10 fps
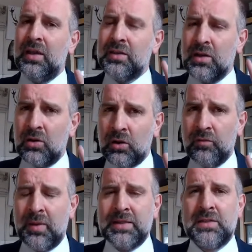There's a lot
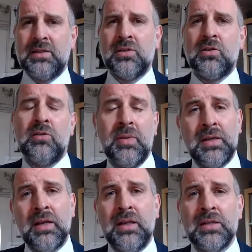of plastic surgery
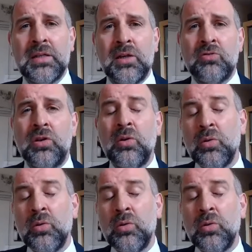being done in this country,